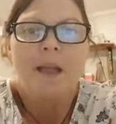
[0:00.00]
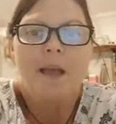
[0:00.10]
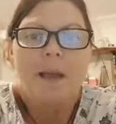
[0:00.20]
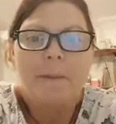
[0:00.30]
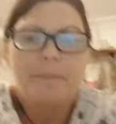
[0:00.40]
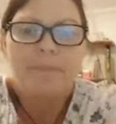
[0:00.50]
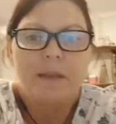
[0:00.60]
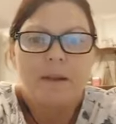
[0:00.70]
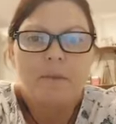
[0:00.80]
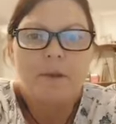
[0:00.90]
Um,
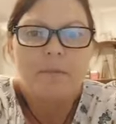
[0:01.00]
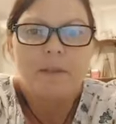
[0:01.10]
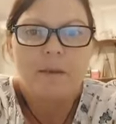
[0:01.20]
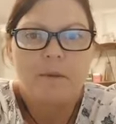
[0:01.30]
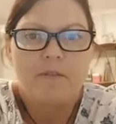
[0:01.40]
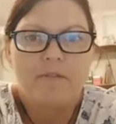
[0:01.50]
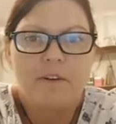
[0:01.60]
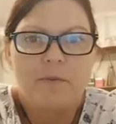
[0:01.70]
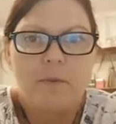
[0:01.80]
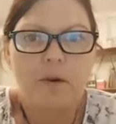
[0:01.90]
and I'm hoping that my
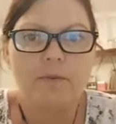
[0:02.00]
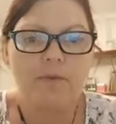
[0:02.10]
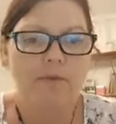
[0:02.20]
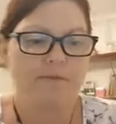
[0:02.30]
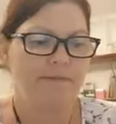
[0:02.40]
phone won't